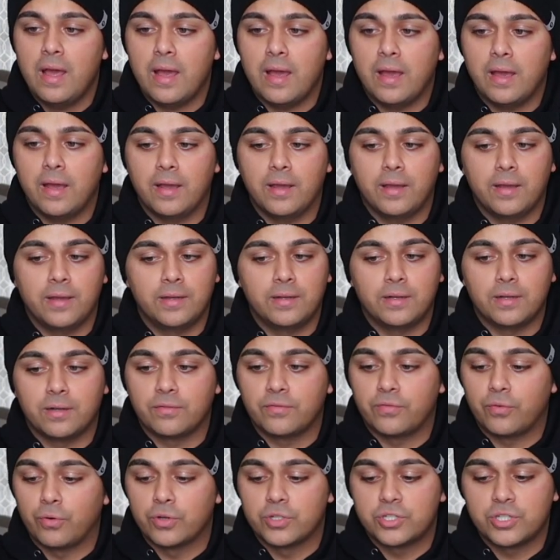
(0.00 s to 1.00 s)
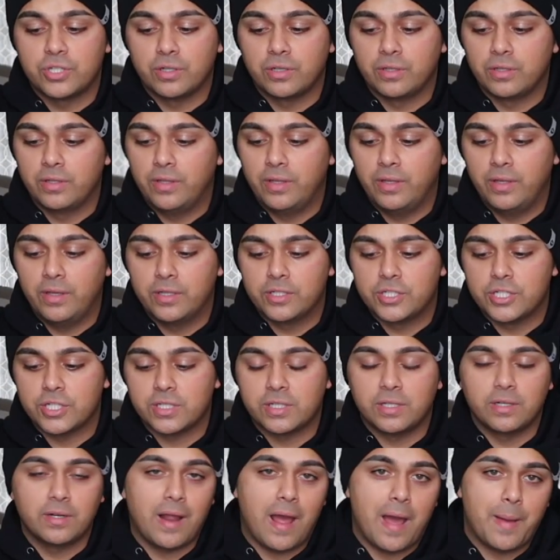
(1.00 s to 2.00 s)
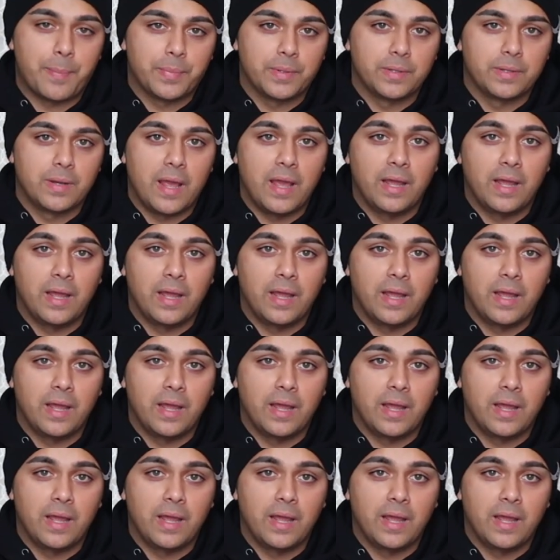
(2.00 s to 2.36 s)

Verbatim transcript: And unfortunately, it just didn't happen.